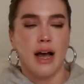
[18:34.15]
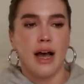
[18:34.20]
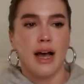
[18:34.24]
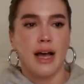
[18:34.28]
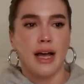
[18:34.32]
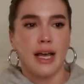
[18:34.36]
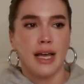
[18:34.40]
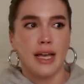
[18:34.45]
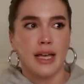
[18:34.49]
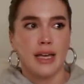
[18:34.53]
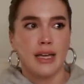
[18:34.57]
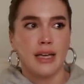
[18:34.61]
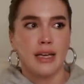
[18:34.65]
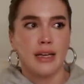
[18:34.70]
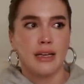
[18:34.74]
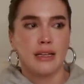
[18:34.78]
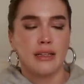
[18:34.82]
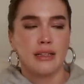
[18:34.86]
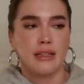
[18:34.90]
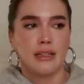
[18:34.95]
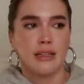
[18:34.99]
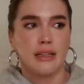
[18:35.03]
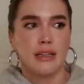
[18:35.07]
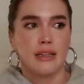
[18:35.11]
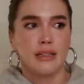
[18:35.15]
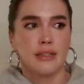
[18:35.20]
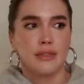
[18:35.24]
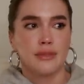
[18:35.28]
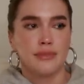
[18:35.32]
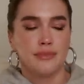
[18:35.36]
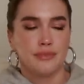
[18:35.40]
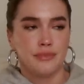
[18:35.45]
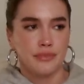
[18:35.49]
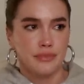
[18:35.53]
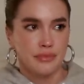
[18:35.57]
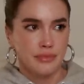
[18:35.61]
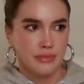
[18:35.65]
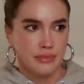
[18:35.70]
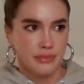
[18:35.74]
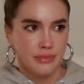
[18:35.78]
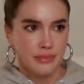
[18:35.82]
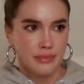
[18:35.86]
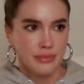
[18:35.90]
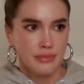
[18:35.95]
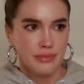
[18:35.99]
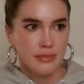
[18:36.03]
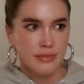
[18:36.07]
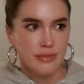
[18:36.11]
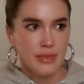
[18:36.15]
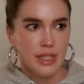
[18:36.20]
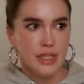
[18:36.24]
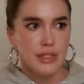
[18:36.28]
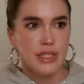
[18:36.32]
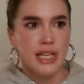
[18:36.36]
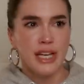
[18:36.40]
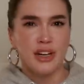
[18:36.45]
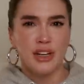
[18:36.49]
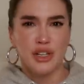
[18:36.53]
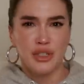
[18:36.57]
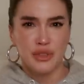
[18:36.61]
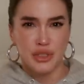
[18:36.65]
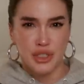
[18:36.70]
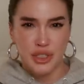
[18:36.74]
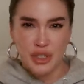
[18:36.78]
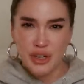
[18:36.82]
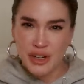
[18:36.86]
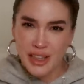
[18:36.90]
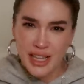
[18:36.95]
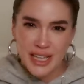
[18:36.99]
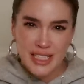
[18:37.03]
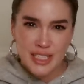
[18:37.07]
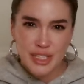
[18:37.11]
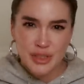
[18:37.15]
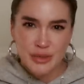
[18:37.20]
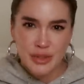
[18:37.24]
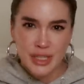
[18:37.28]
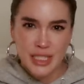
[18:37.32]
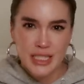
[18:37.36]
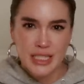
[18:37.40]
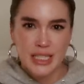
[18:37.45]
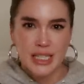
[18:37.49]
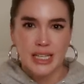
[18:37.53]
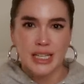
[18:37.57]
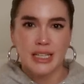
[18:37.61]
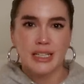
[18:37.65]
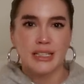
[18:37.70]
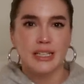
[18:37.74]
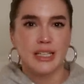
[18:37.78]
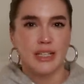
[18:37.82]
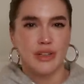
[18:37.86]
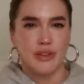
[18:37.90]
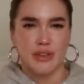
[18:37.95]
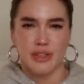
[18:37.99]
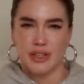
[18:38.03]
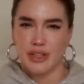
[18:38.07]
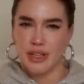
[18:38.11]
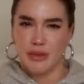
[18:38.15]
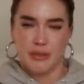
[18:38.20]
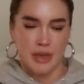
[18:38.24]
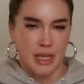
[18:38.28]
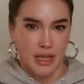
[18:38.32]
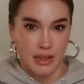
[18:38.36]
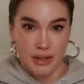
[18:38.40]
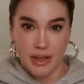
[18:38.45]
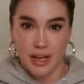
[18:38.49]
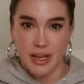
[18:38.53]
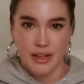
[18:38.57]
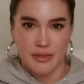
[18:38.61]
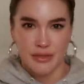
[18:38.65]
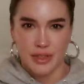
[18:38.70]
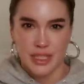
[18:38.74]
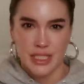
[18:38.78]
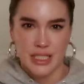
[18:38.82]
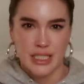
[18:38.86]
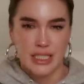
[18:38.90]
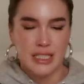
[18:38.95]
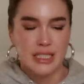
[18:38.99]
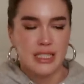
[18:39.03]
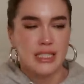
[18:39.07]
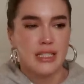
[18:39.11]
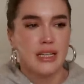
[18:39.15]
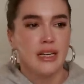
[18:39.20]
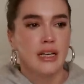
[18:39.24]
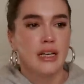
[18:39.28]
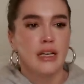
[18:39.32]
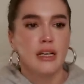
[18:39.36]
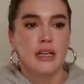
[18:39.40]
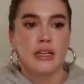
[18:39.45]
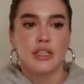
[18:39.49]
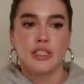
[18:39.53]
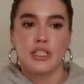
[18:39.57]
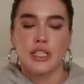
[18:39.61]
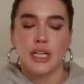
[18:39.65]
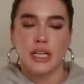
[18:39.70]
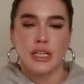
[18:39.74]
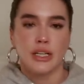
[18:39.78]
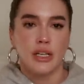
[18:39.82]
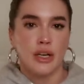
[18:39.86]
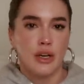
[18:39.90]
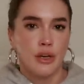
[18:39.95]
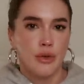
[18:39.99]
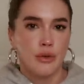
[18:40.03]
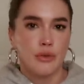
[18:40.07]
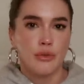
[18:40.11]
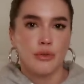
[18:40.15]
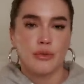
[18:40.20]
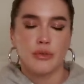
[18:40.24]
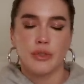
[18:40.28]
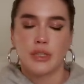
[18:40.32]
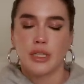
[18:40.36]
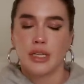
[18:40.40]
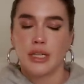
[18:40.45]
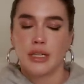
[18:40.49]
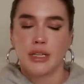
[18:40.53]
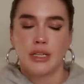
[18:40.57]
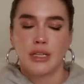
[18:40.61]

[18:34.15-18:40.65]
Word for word: I I say, Are you sure that's the reason? You know, there could be a lot of reasons. She's like, No.